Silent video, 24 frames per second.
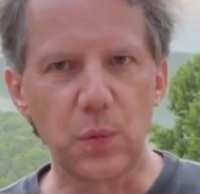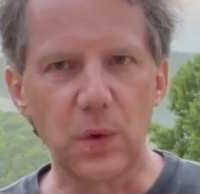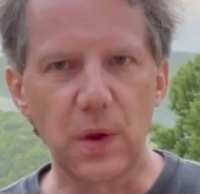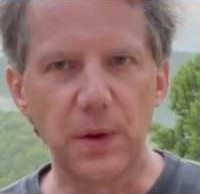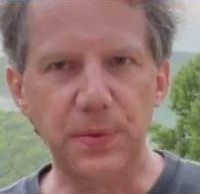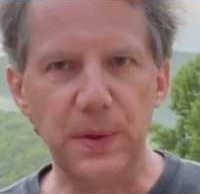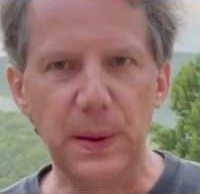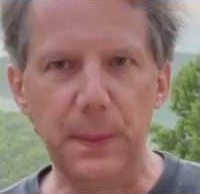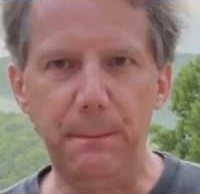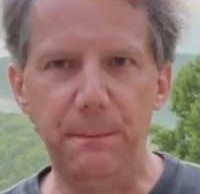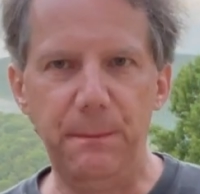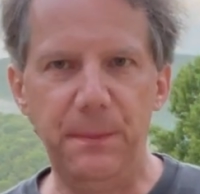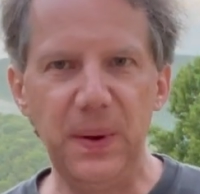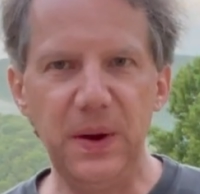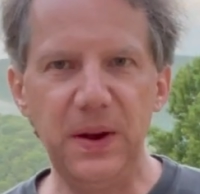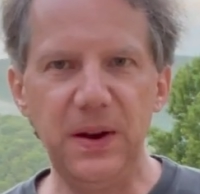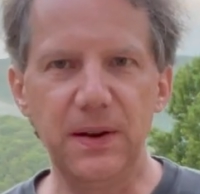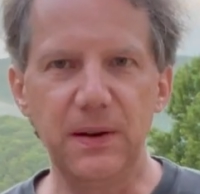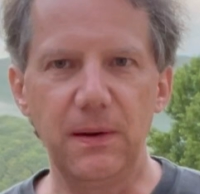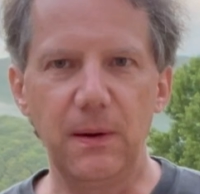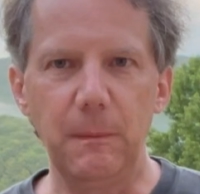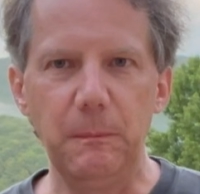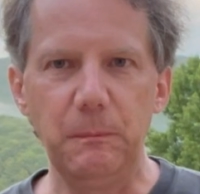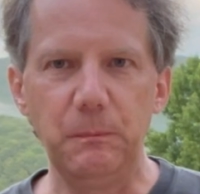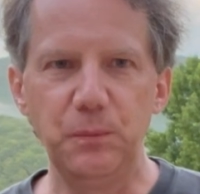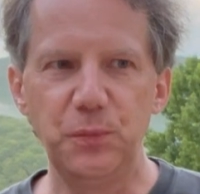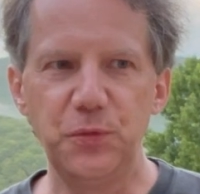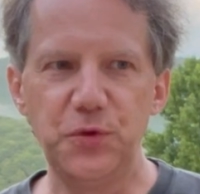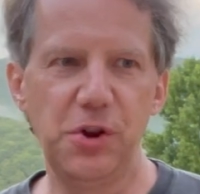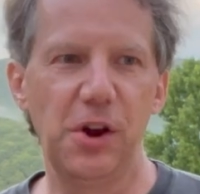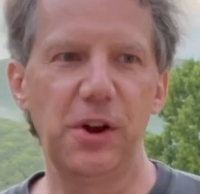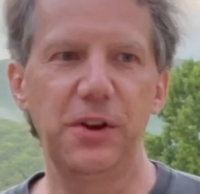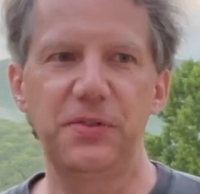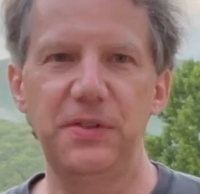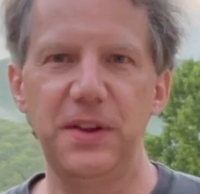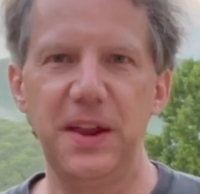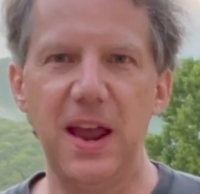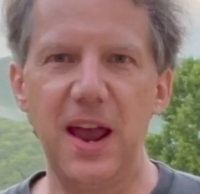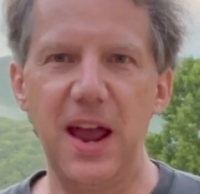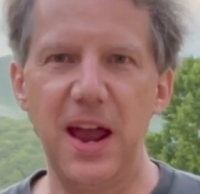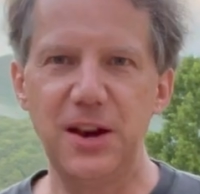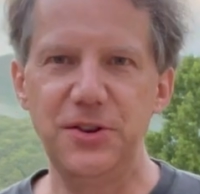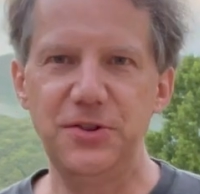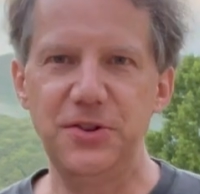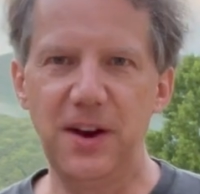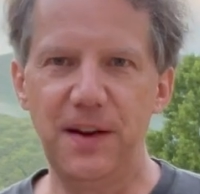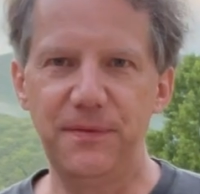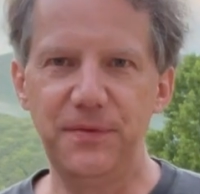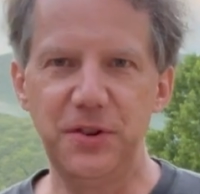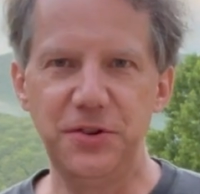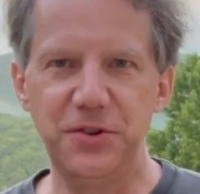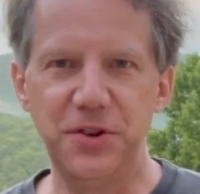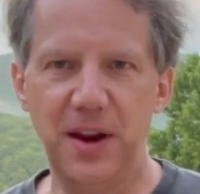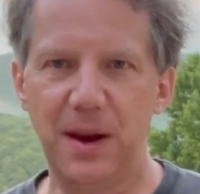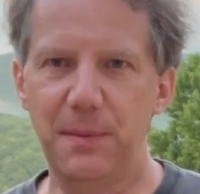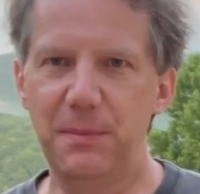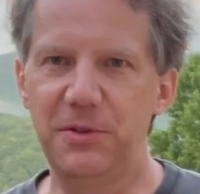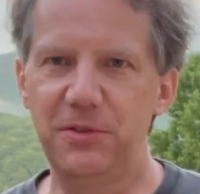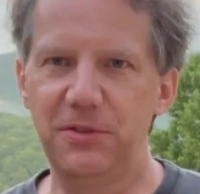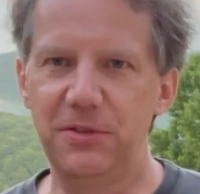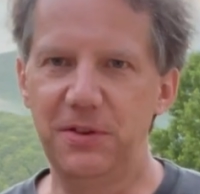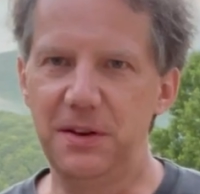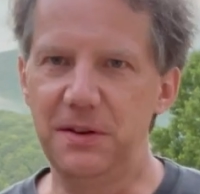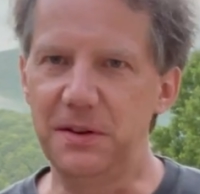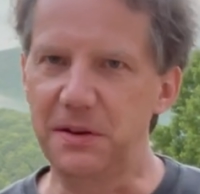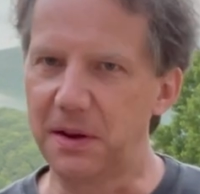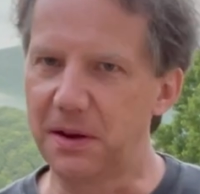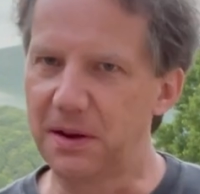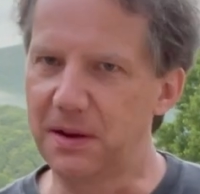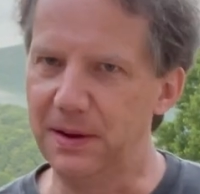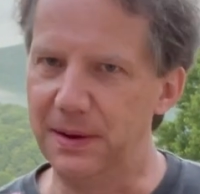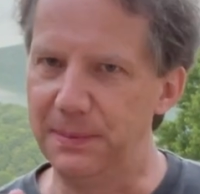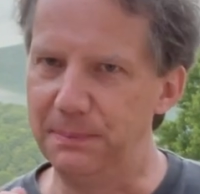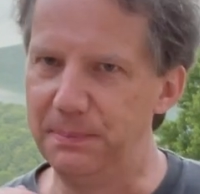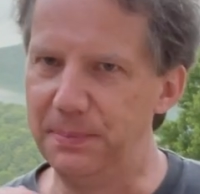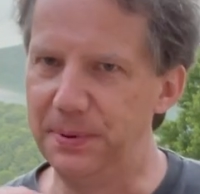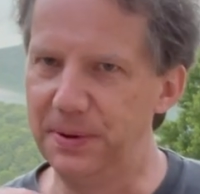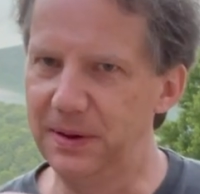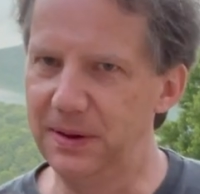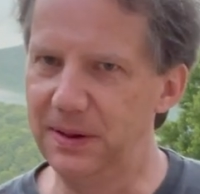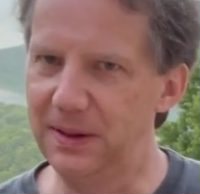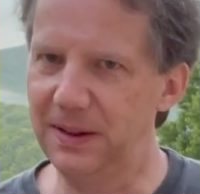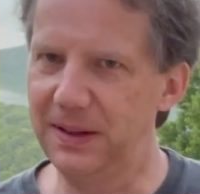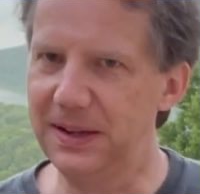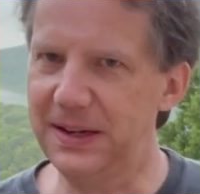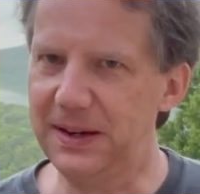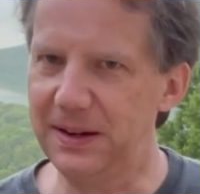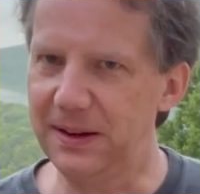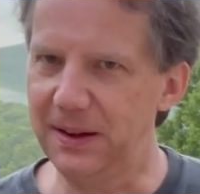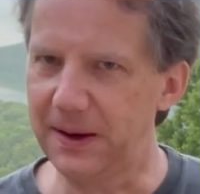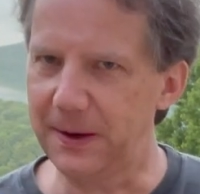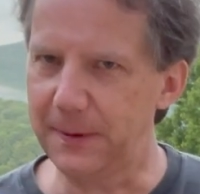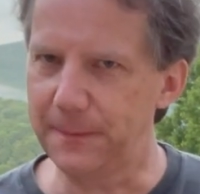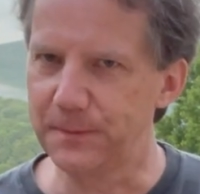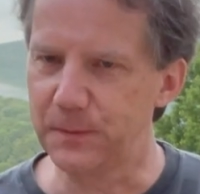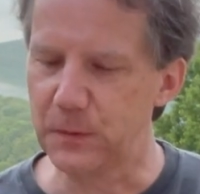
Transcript: The beer took the edge off the Jameson completely.